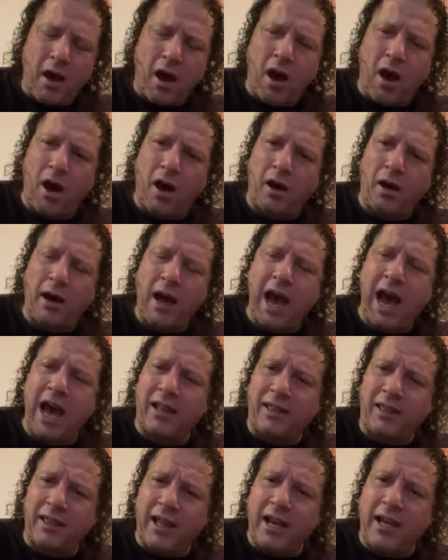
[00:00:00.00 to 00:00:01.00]

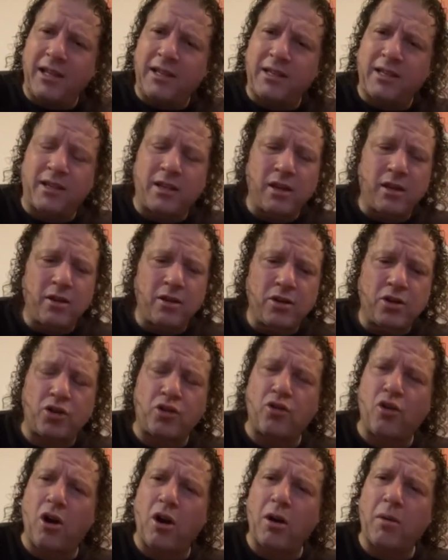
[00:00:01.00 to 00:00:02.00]
athletes,
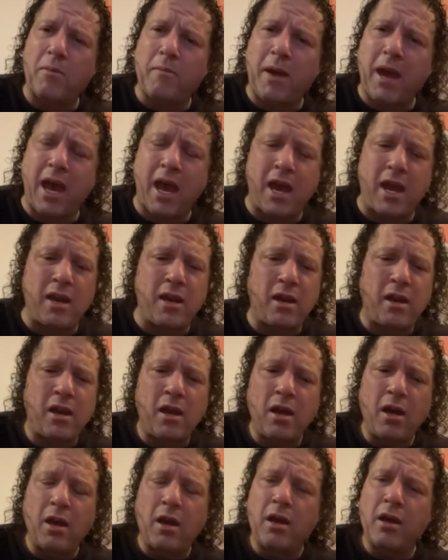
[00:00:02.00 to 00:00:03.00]
strongmen,
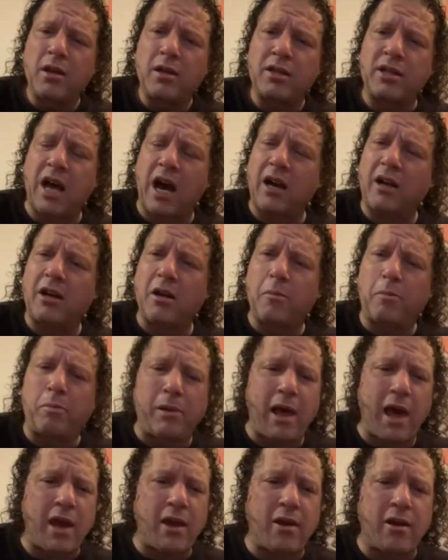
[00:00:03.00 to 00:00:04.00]
soccer
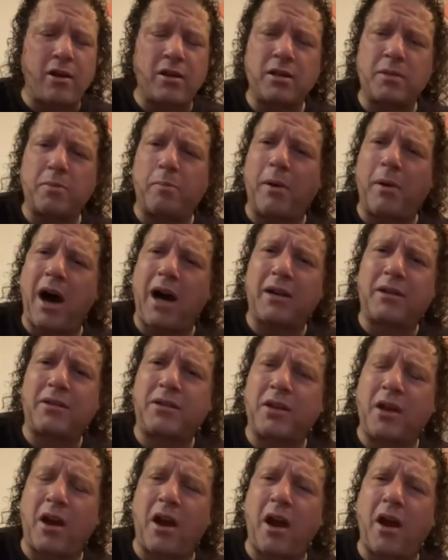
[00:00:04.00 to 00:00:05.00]
players,
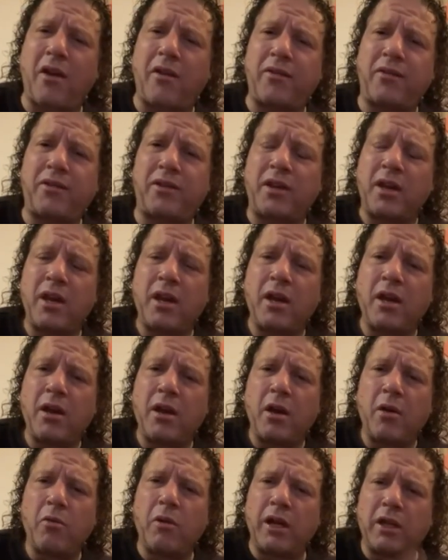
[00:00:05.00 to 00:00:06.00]
boxers.
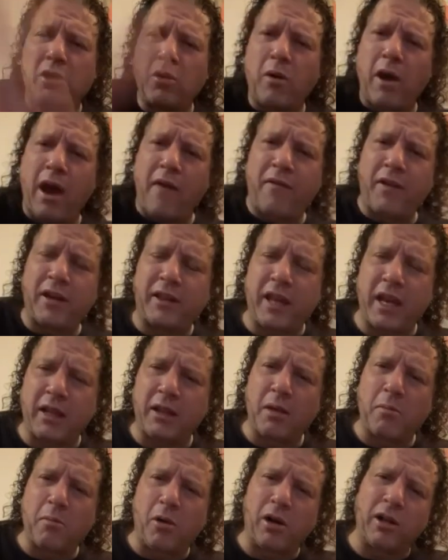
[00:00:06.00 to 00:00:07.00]
We do
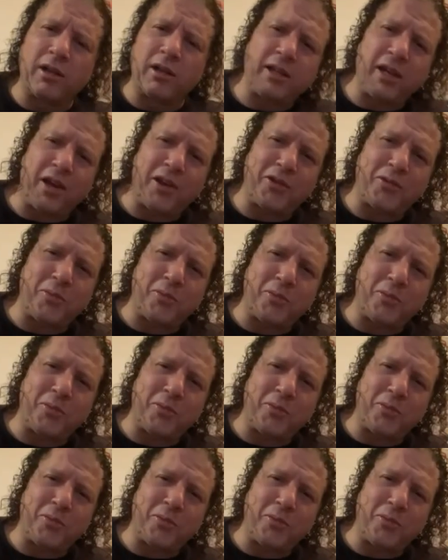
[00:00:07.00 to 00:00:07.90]
everything the Maltese, man.